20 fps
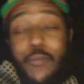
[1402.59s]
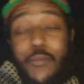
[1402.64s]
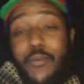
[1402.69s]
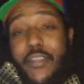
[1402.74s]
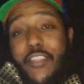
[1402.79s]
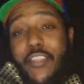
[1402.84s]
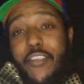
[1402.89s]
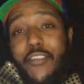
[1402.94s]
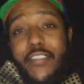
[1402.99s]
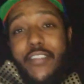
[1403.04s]

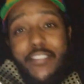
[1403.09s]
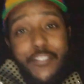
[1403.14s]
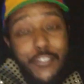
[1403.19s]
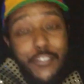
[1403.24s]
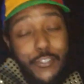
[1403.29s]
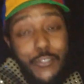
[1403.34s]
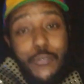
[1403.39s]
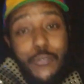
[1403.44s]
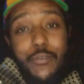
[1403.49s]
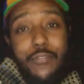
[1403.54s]
whether it's
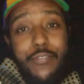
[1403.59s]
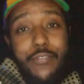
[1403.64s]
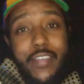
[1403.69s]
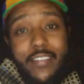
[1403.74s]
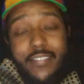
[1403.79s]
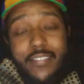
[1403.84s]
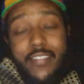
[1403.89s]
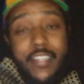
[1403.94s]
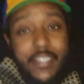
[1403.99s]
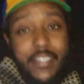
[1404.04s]
you
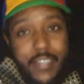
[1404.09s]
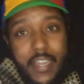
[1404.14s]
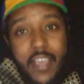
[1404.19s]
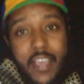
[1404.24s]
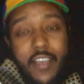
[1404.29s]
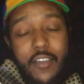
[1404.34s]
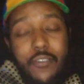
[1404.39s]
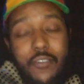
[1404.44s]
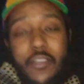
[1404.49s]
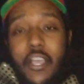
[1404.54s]
investing
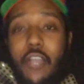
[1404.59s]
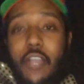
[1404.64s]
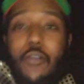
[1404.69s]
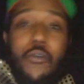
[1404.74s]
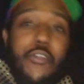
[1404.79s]
now